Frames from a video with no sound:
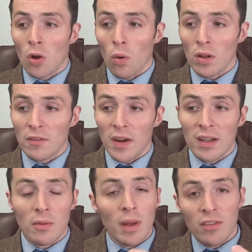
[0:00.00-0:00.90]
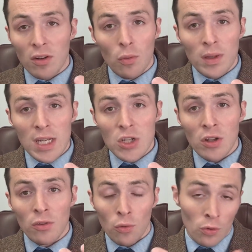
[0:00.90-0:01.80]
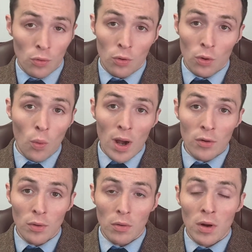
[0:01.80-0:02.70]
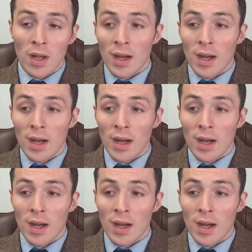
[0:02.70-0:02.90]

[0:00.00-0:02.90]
qualified domestic relations order or quadro.